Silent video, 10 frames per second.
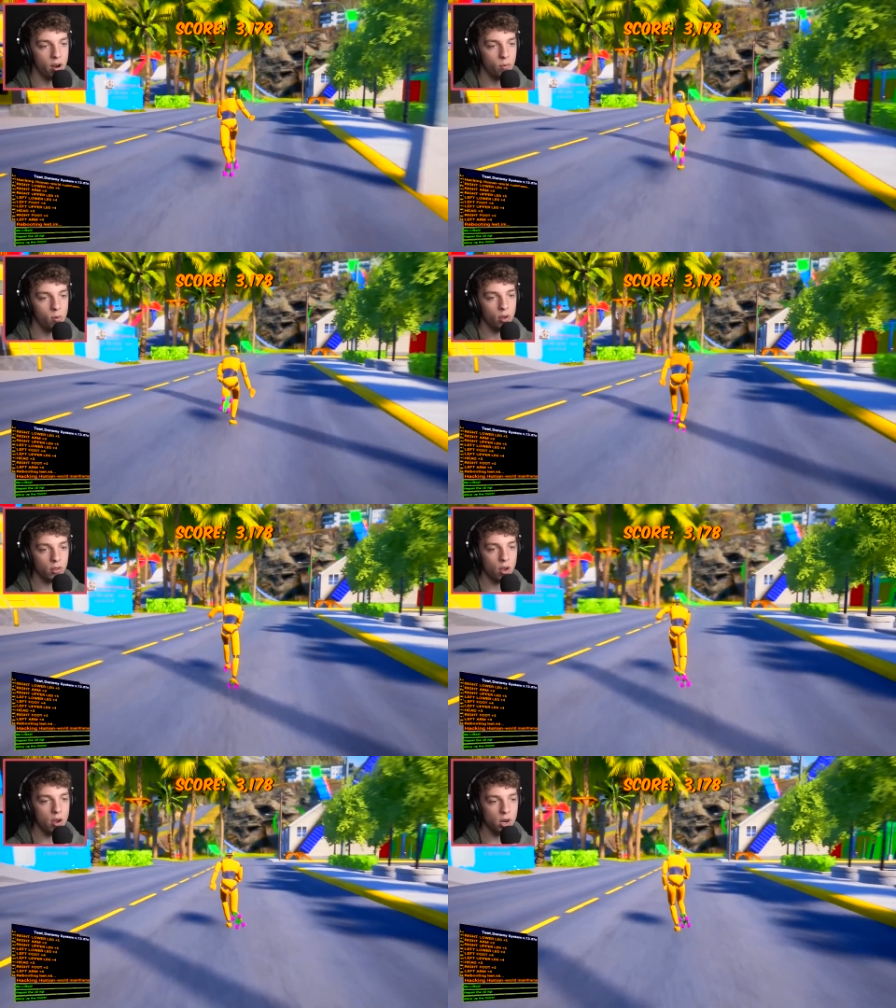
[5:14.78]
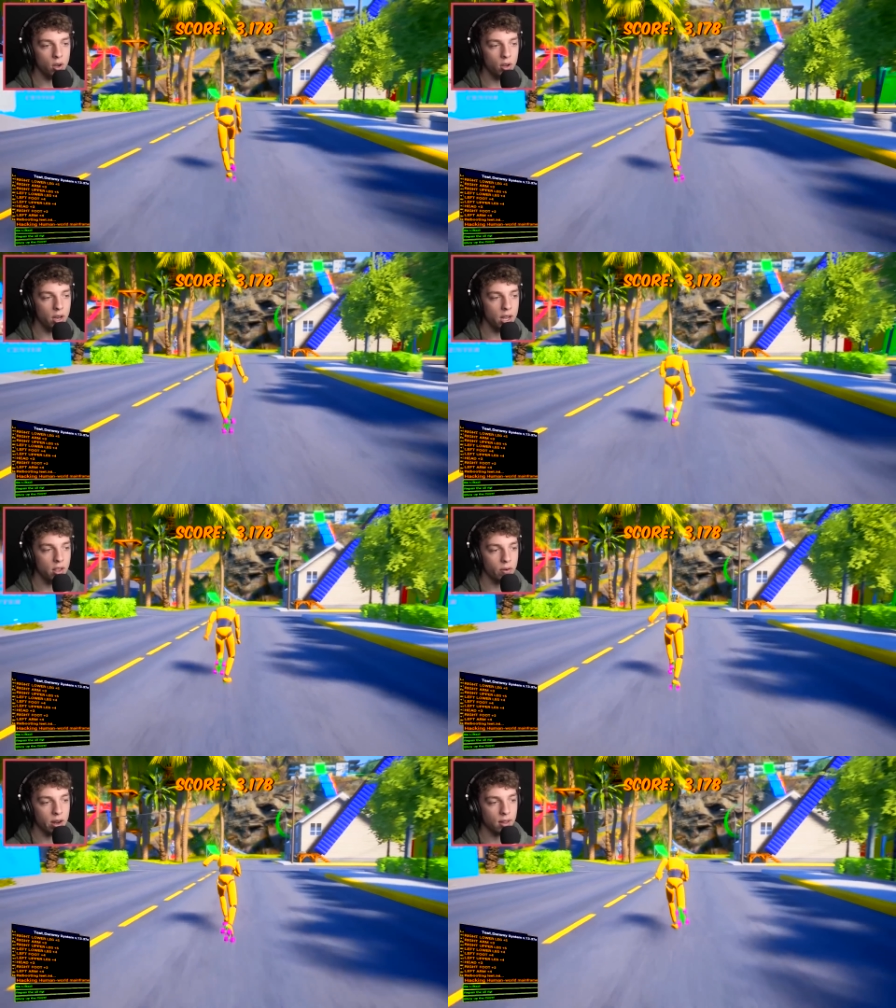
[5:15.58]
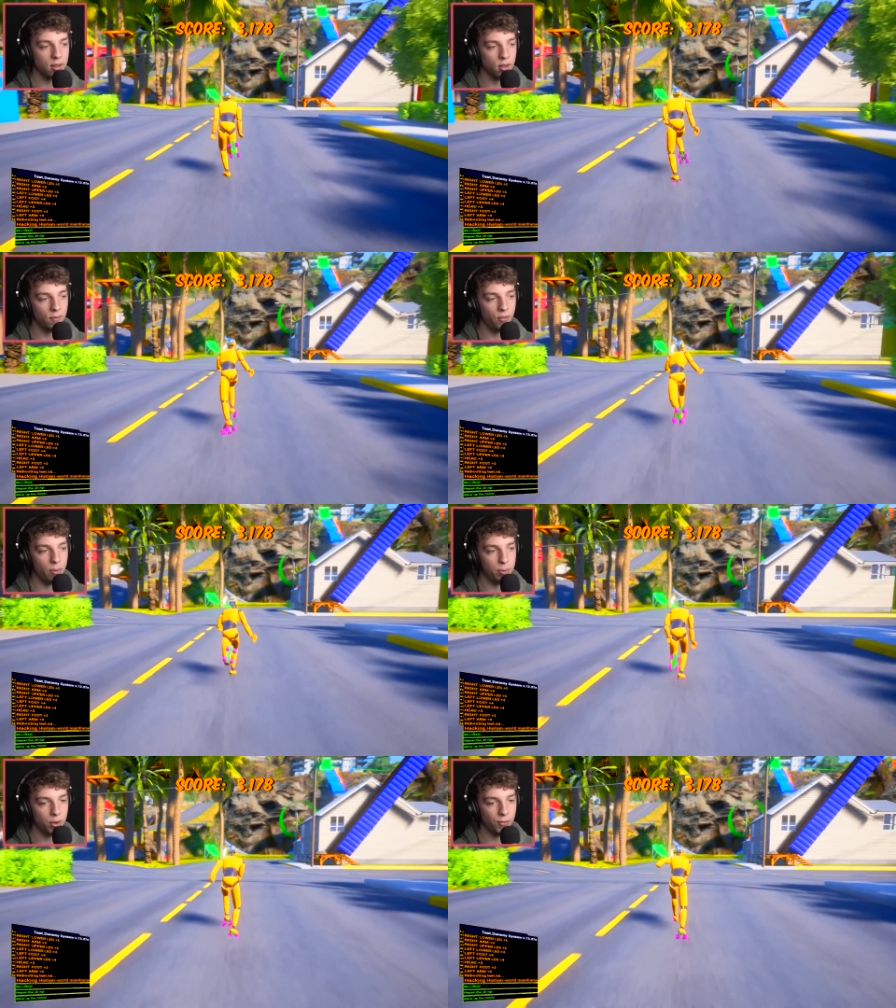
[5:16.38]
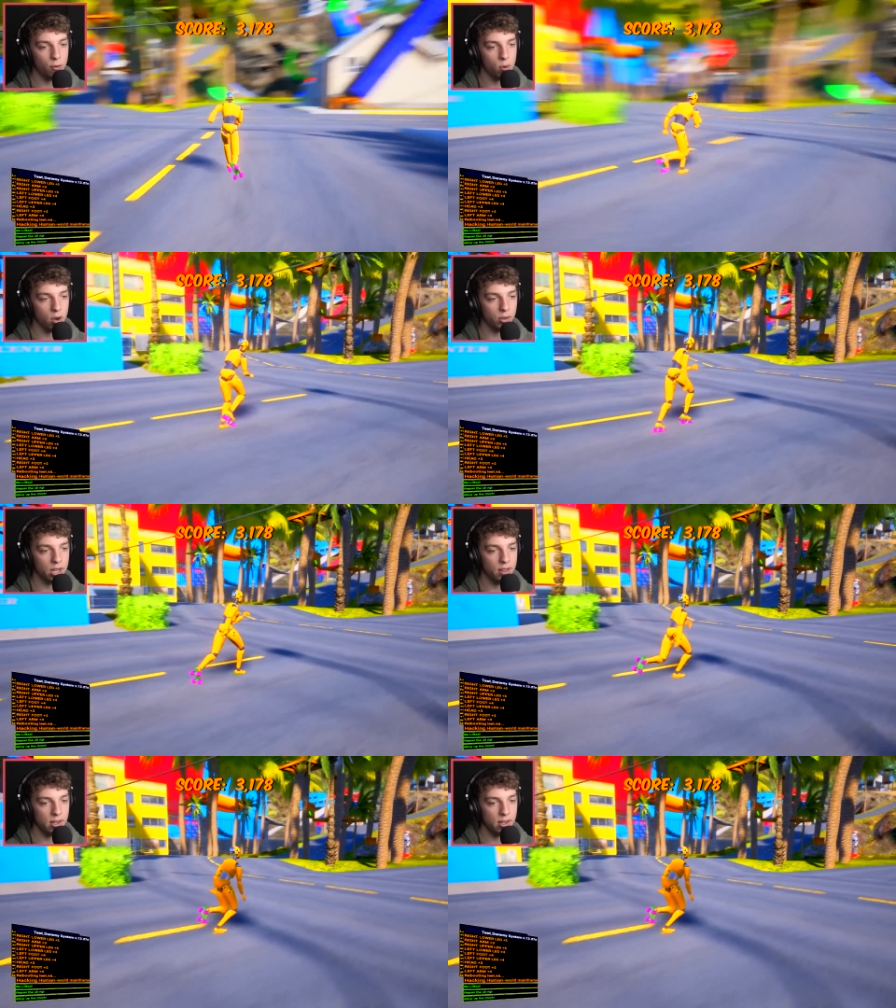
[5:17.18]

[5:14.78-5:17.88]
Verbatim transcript: All right. Well, what's going on in the rest of the beautiful world here?